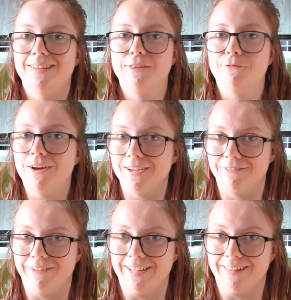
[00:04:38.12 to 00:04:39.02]
the
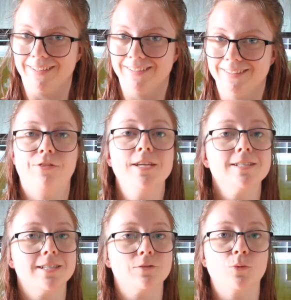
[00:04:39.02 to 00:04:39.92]
fire eel.
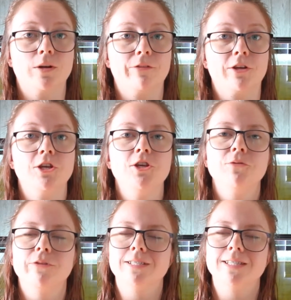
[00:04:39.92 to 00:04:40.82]
This is one of the
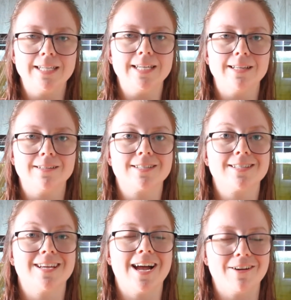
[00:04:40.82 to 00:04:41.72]
cutest
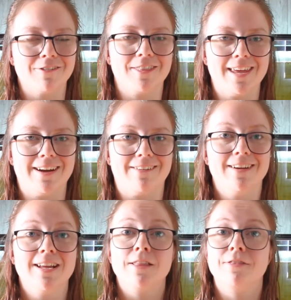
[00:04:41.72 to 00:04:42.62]
eels out there.
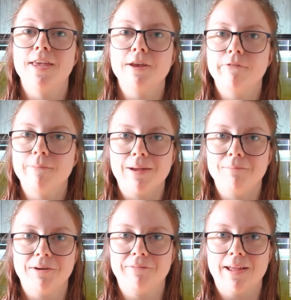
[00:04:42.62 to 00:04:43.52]
They remind
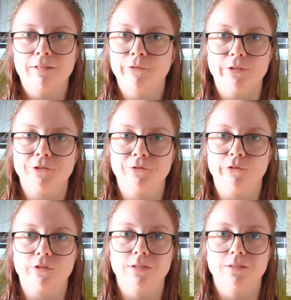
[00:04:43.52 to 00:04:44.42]
me of elephant shrews